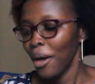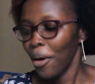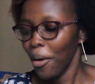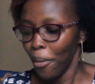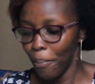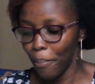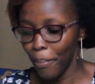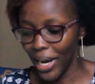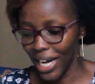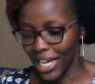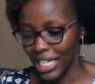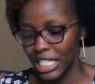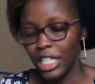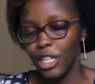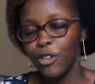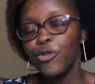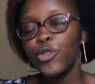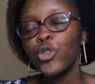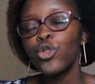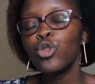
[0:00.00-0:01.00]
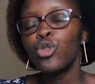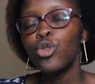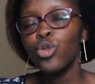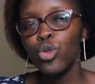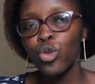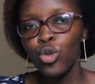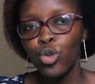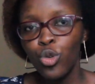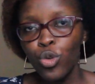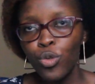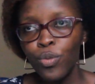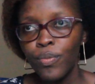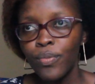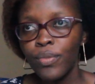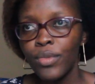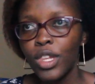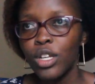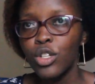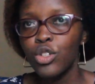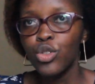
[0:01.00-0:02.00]
but if you do
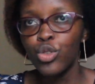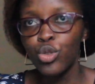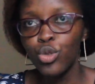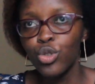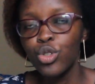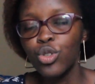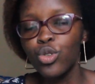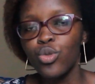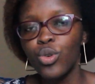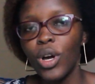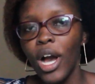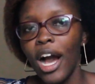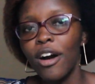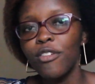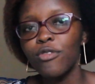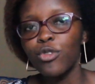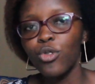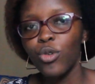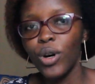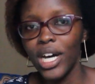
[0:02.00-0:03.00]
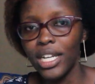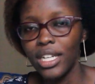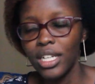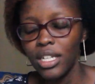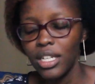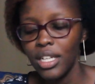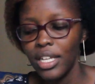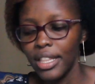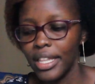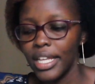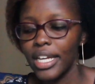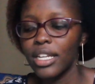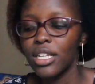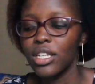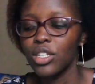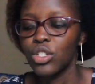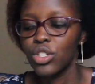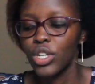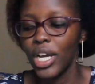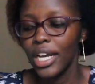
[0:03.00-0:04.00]
choose to have one, then
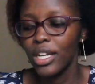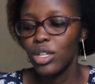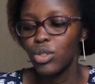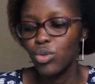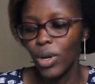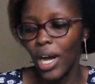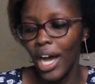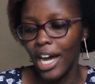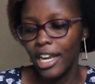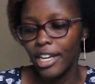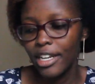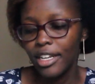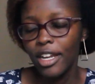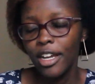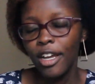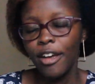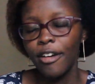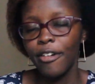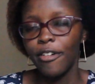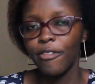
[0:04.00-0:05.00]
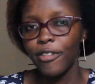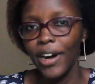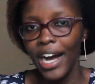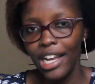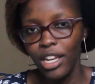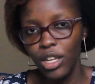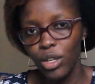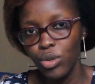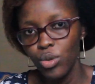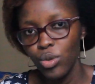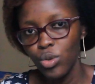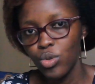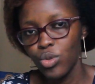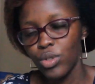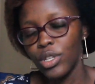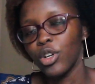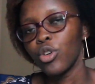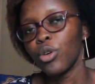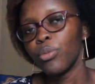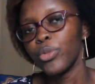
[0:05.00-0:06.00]
try to add value to the
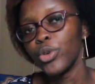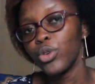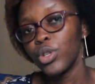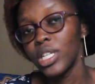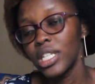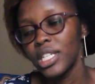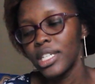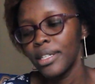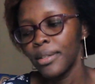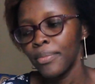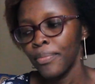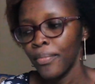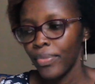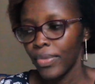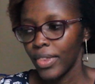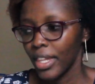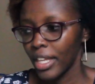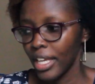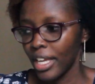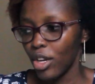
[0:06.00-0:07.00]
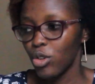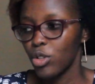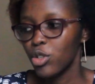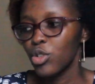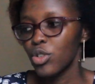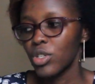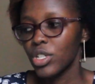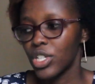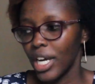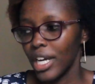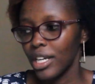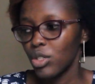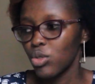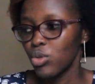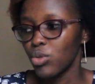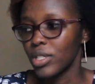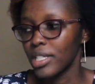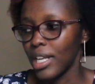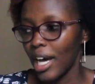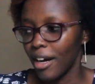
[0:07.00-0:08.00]
community and also try to
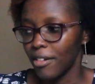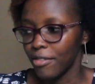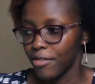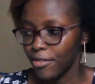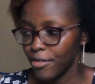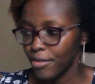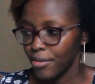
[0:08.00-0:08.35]
serve